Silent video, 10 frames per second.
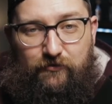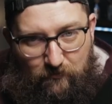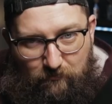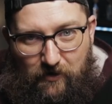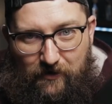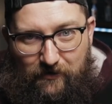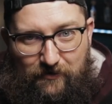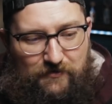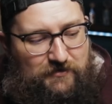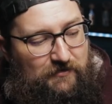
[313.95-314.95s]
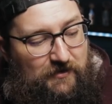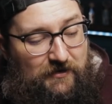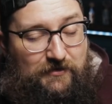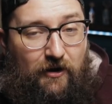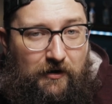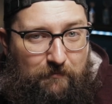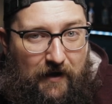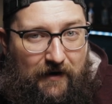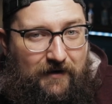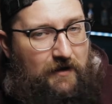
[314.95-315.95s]
your monitors? Do you need a
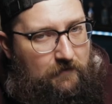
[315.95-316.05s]
talkback?